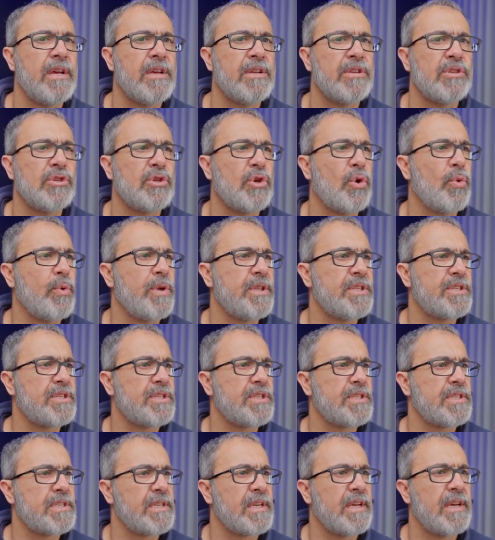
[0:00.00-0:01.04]
So
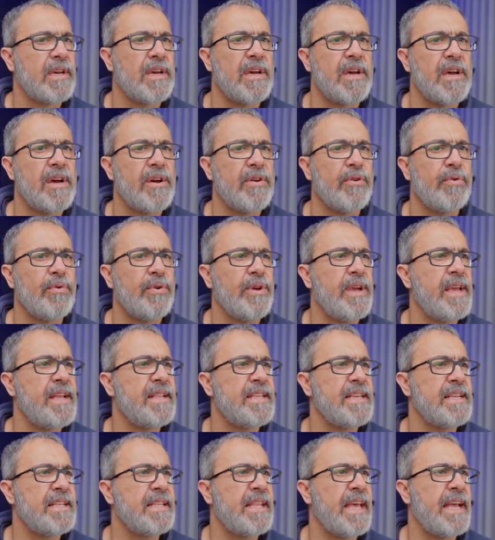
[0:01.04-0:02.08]
it's
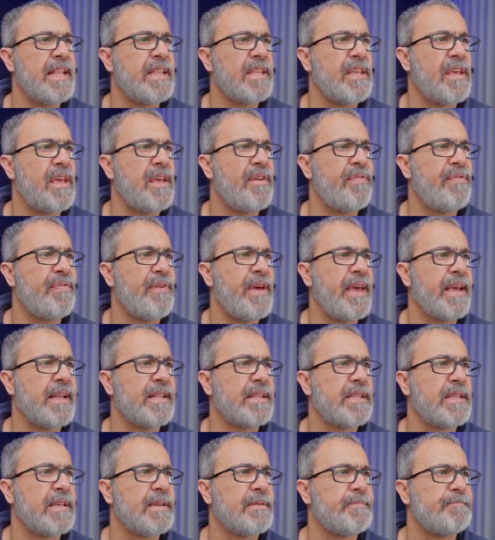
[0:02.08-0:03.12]
creating that
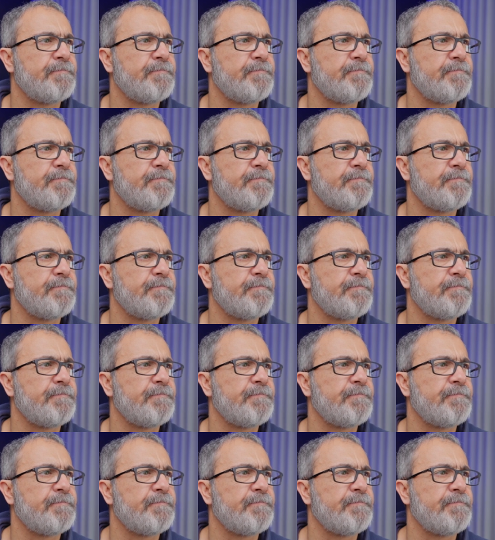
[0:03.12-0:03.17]
effect